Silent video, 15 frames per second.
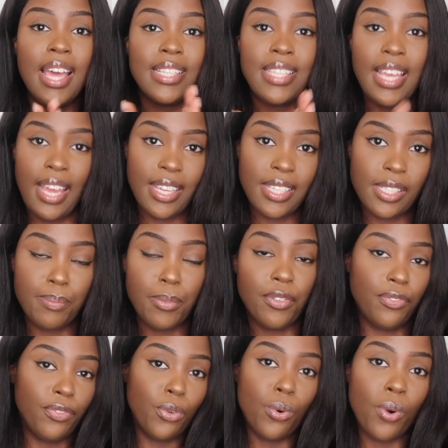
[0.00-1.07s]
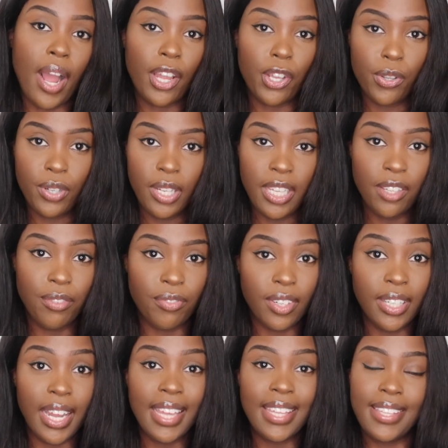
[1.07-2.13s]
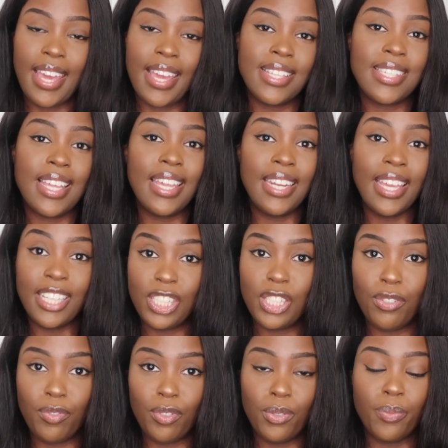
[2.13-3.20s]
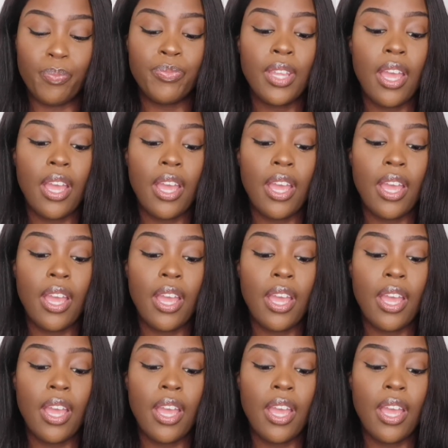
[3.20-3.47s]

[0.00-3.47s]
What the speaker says: test before I could even get an interview.